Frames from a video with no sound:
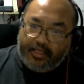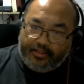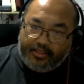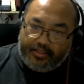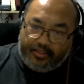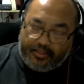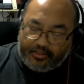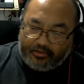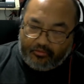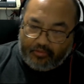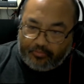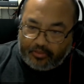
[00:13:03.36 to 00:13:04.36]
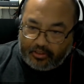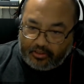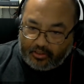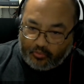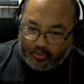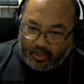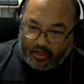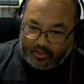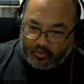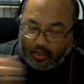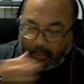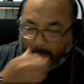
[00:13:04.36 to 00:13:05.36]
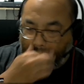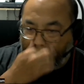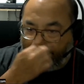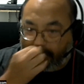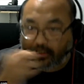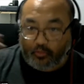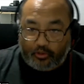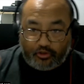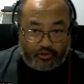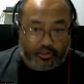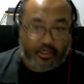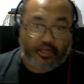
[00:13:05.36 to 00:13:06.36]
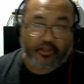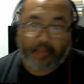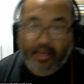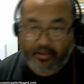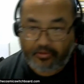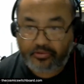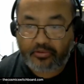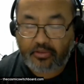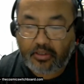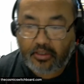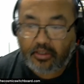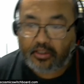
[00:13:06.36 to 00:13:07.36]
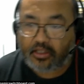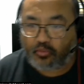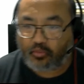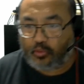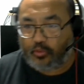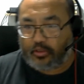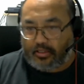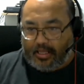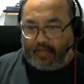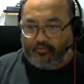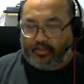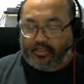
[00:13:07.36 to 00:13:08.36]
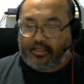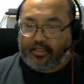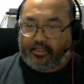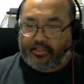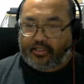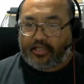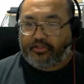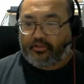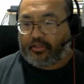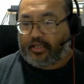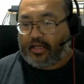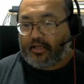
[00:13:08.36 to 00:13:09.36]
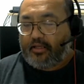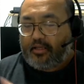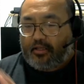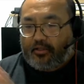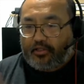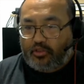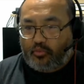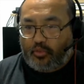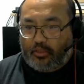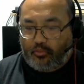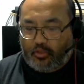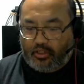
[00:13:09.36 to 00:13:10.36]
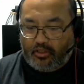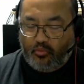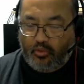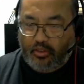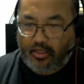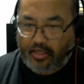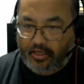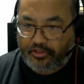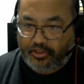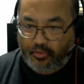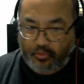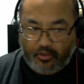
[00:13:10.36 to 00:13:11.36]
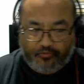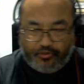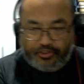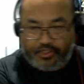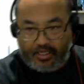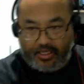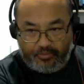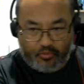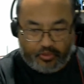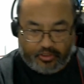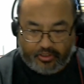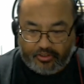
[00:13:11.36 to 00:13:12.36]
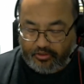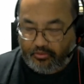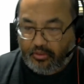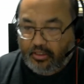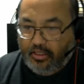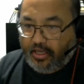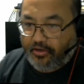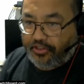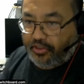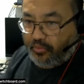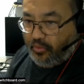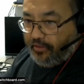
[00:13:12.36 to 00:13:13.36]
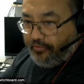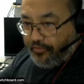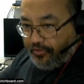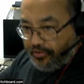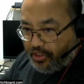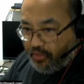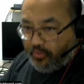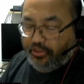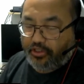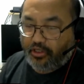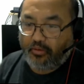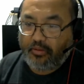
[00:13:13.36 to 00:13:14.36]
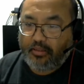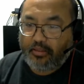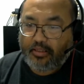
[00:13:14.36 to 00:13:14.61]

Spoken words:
and then the reptilian went on its way. And then we turned to other matters because we would have like a schedule. Okay, this week we're going to work on energy work for James. We're going to do energy work for so and so.